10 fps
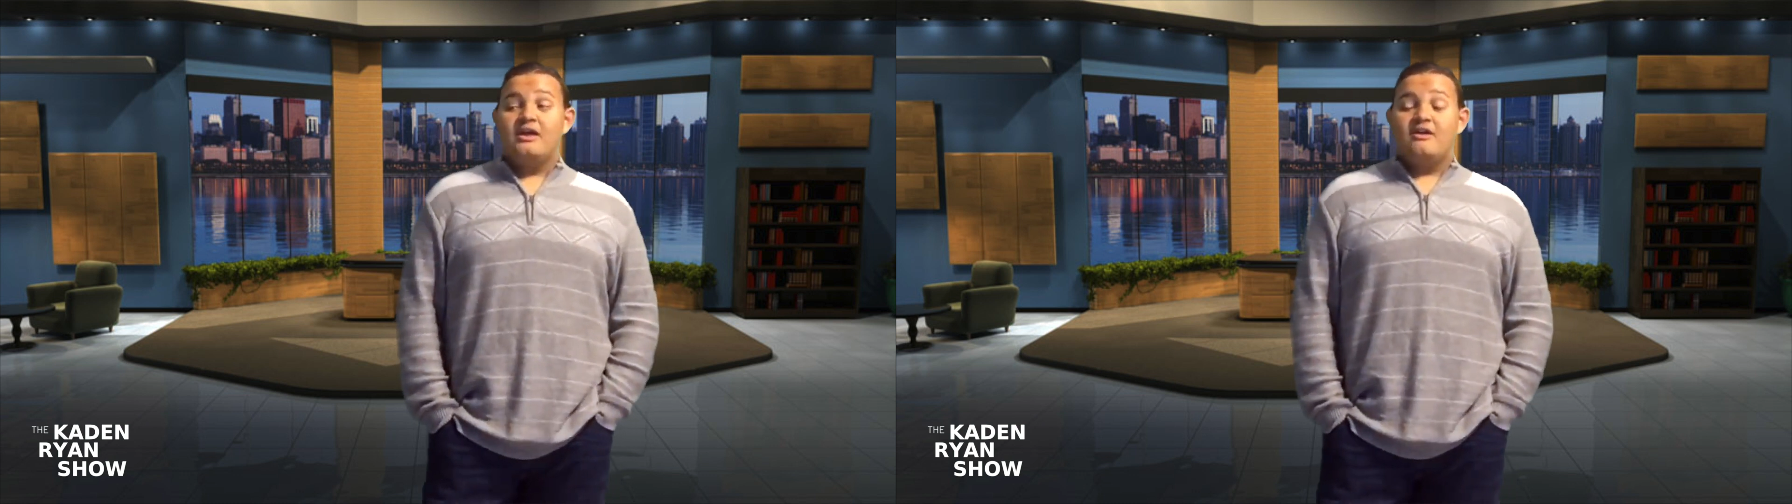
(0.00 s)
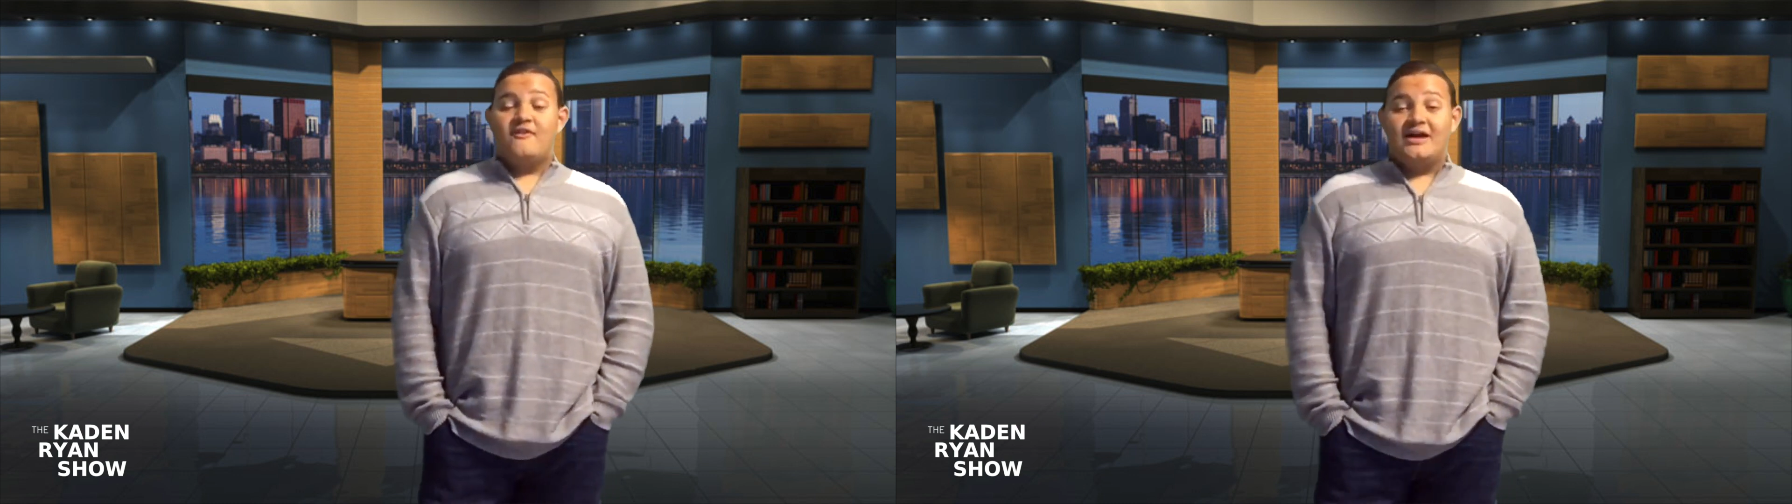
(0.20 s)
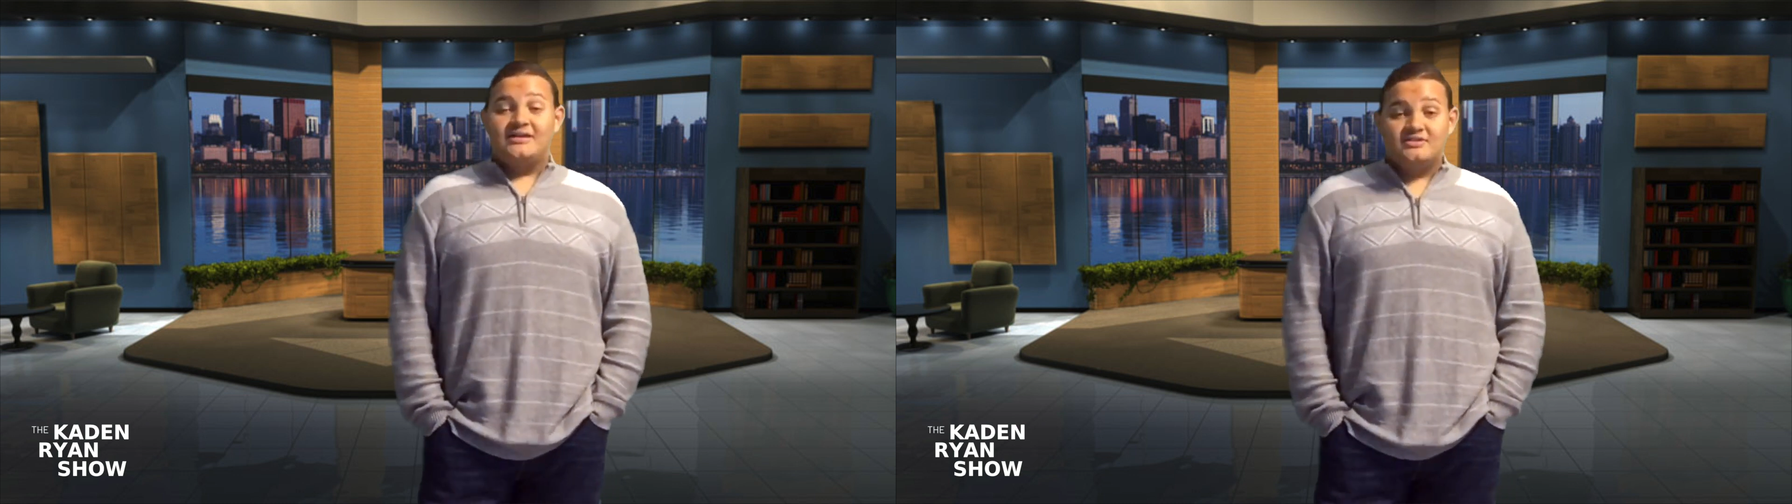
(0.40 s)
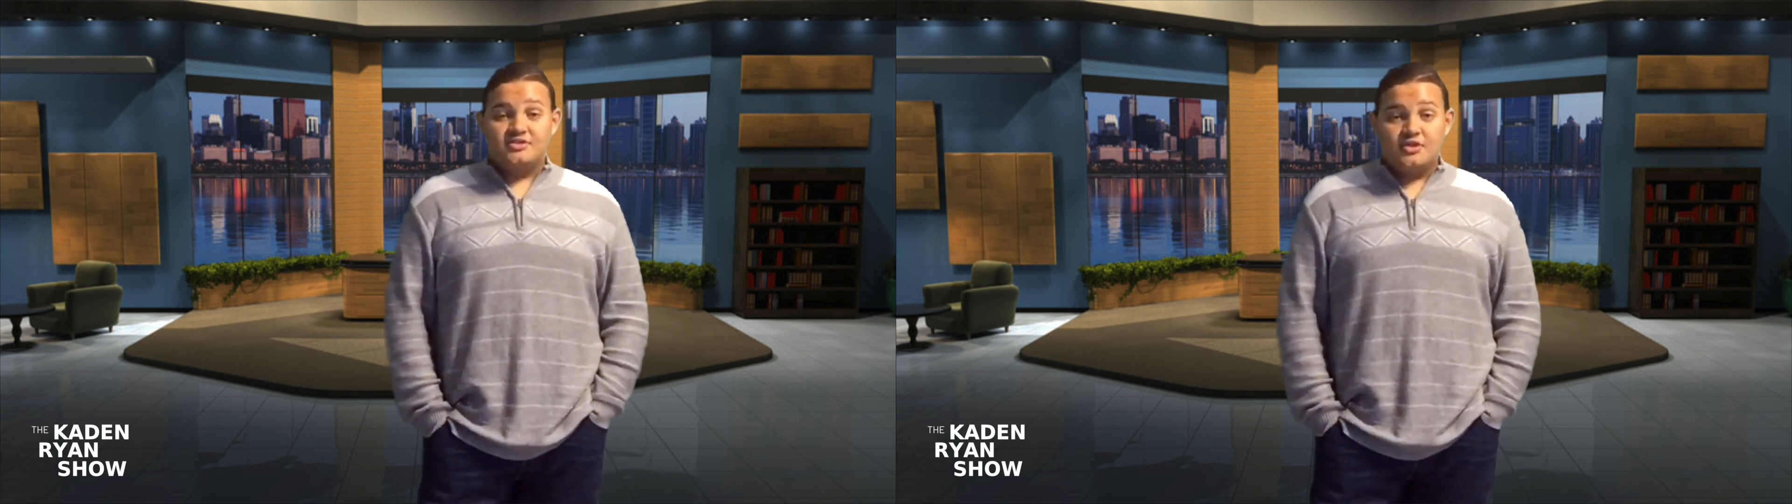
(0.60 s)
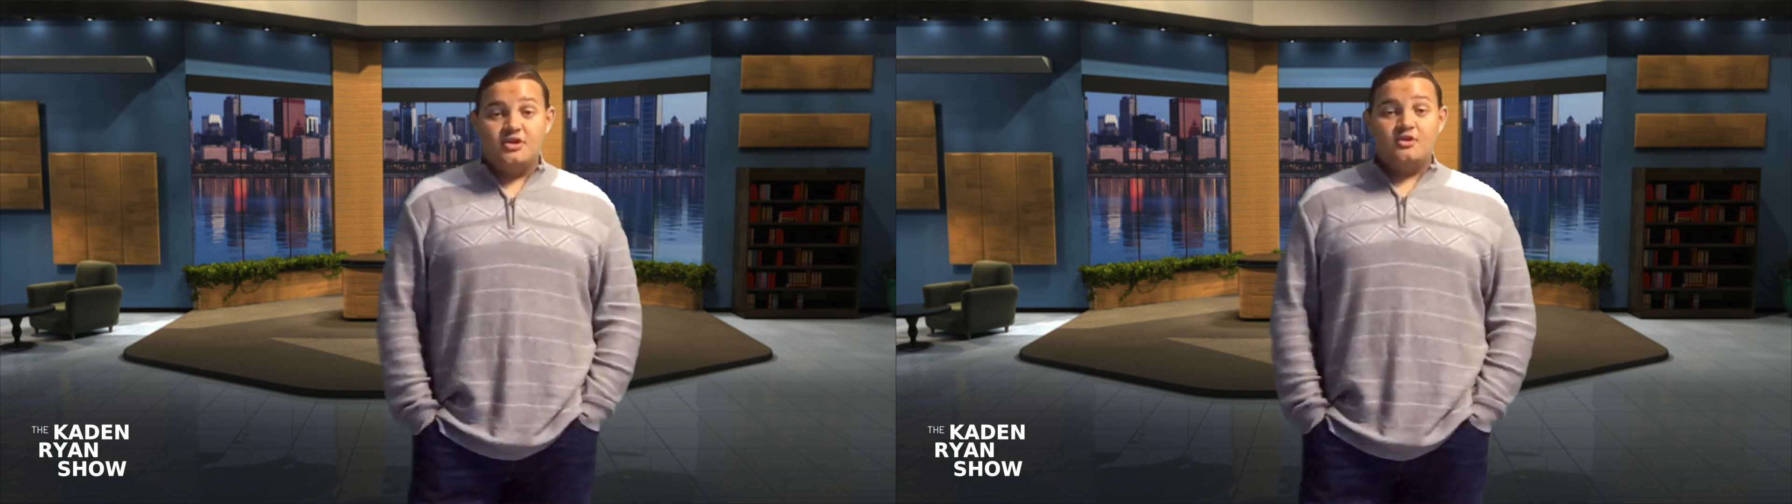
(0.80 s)
If I
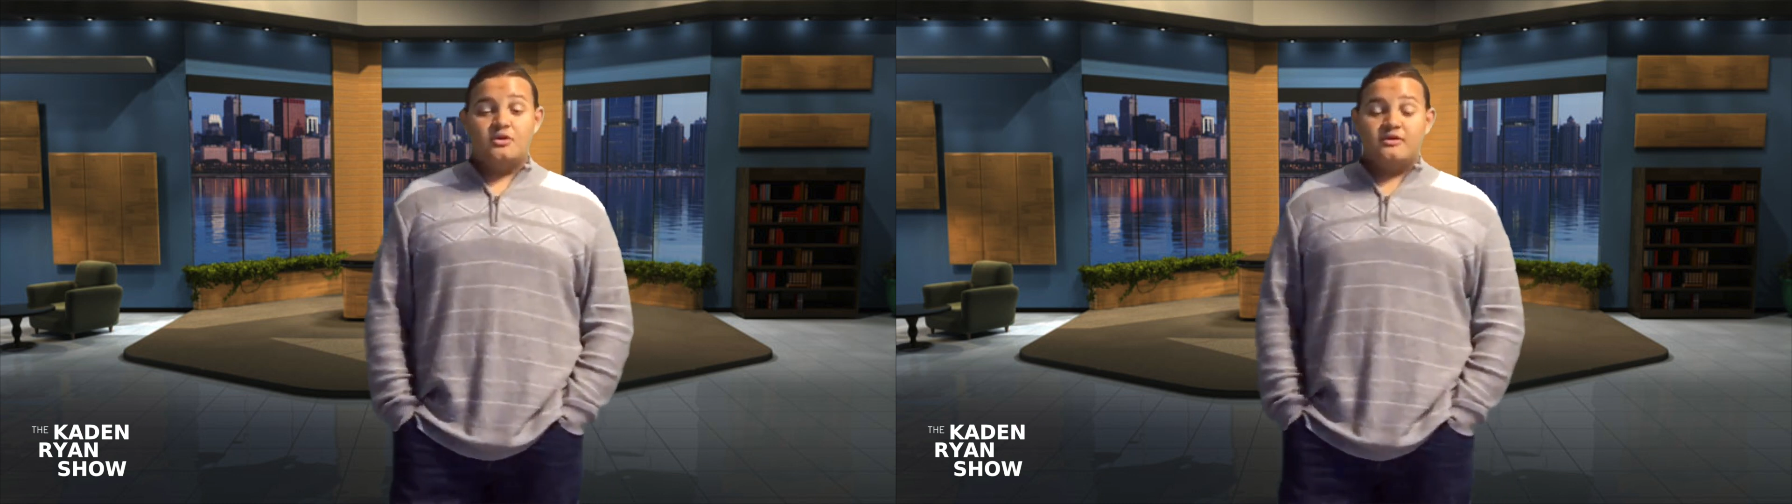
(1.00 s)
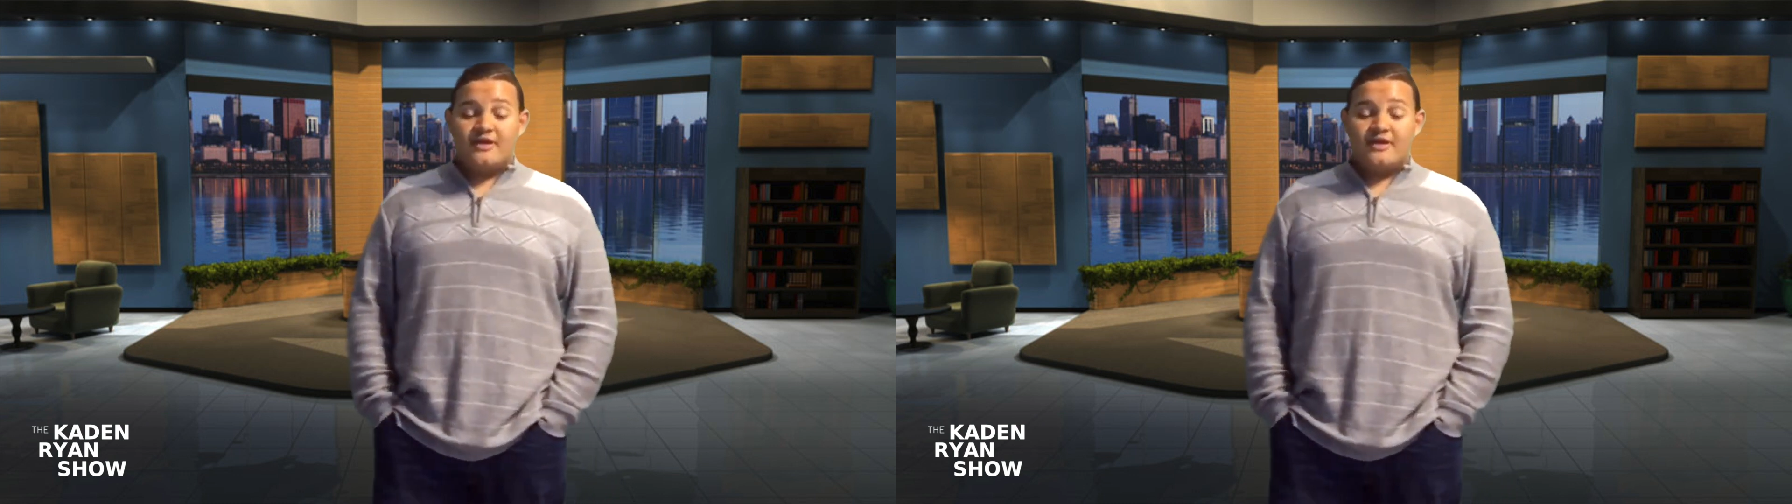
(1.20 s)
disagree or